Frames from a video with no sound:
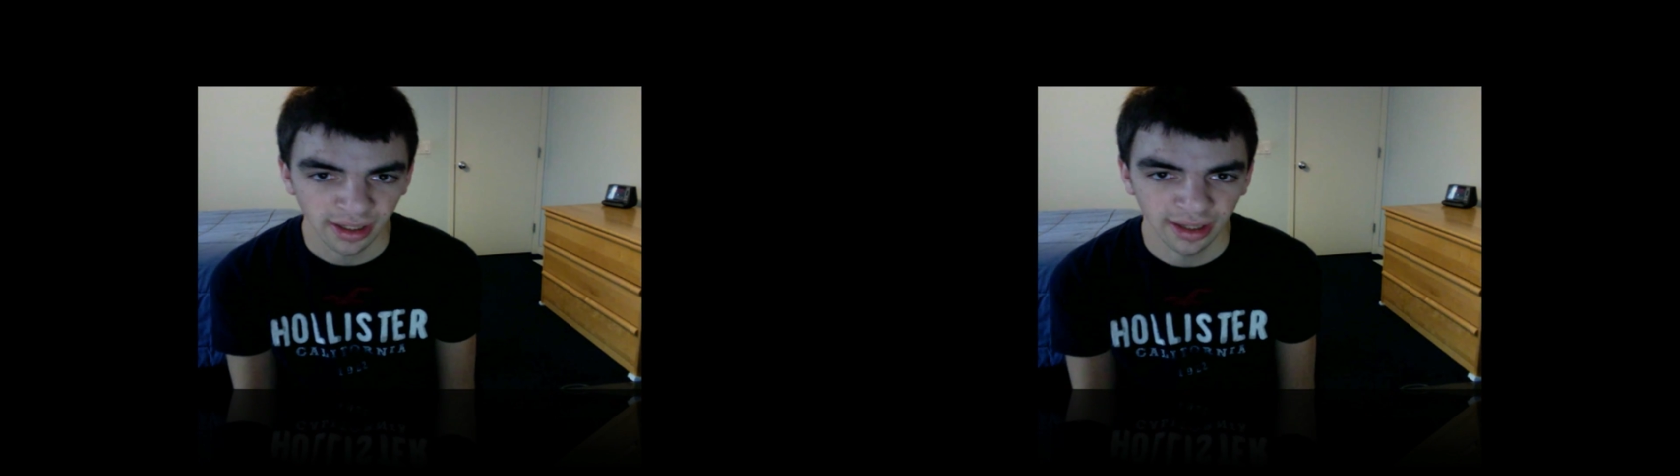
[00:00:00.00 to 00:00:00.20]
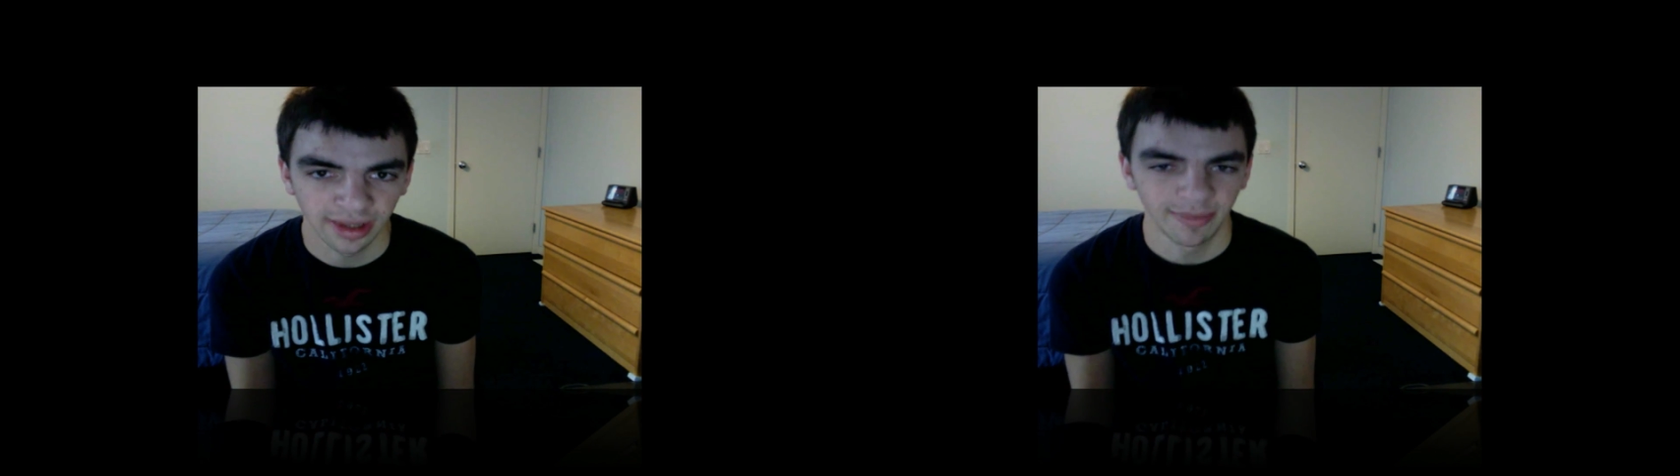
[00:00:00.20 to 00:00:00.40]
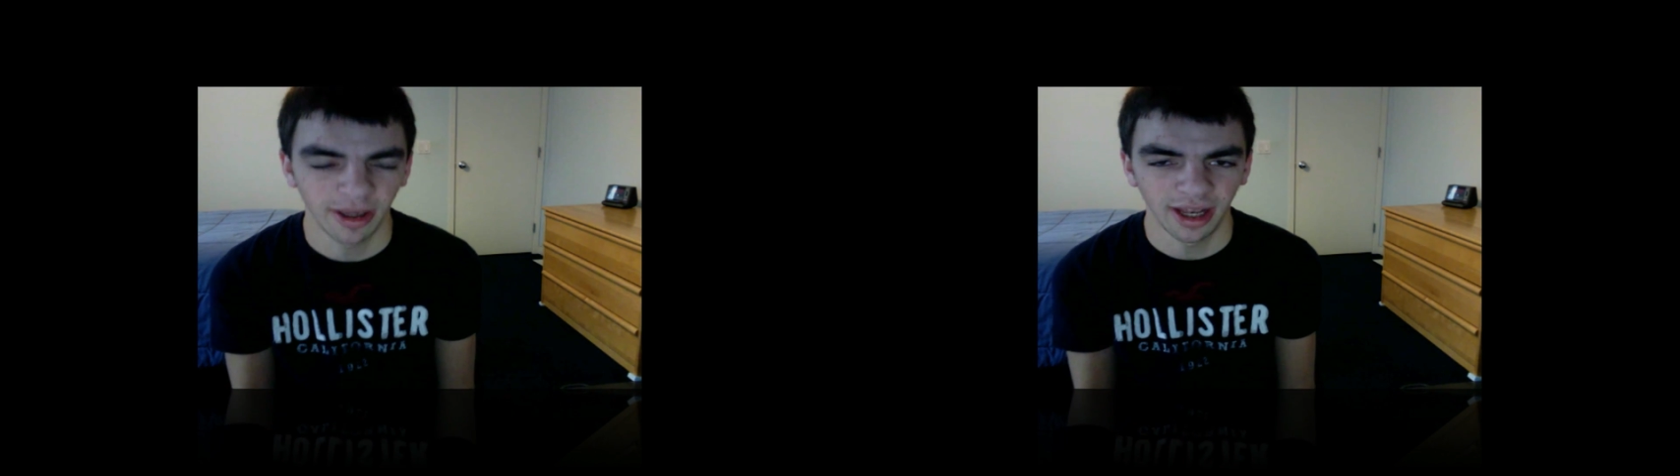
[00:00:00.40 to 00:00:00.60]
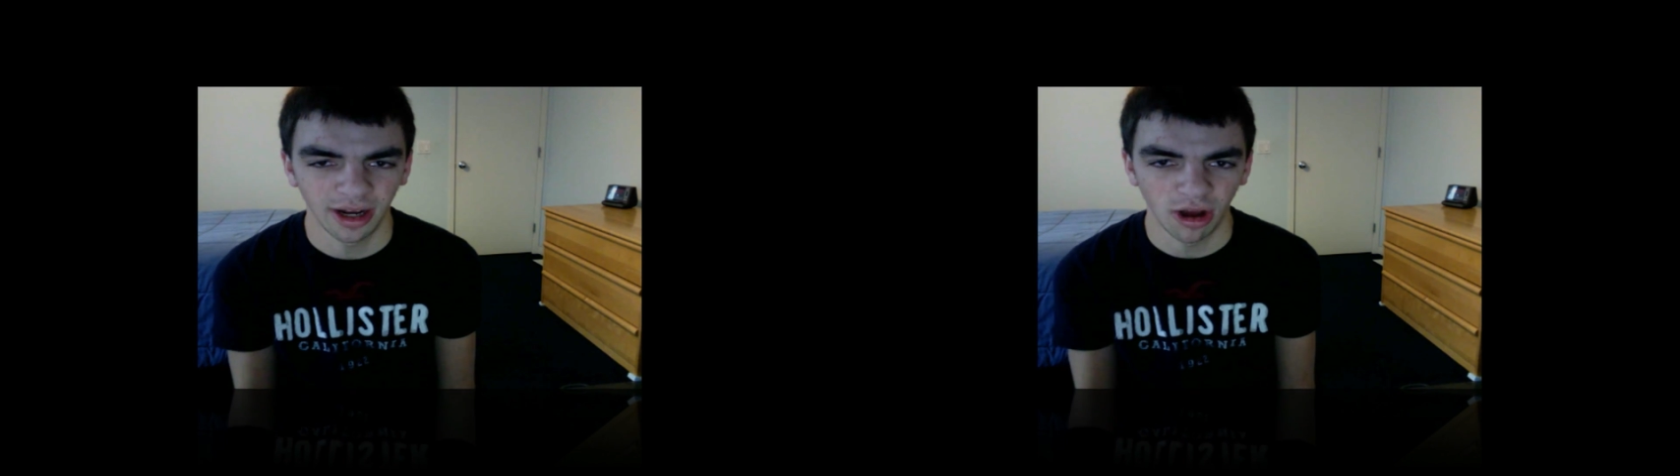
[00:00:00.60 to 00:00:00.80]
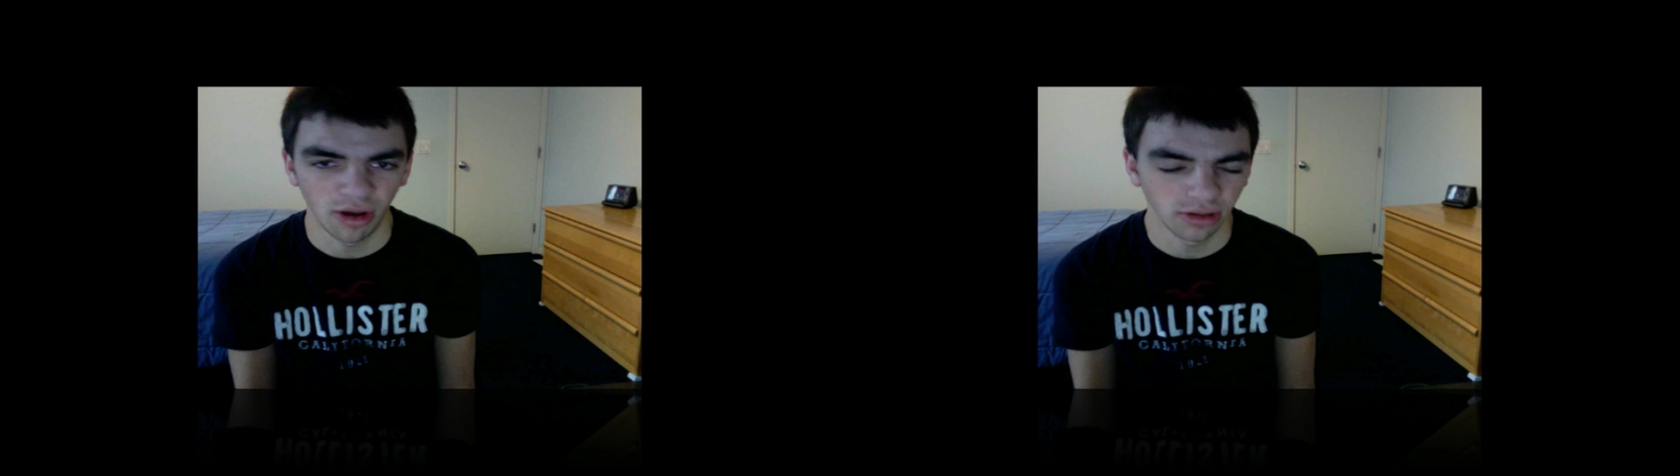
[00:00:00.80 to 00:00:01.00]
They might not all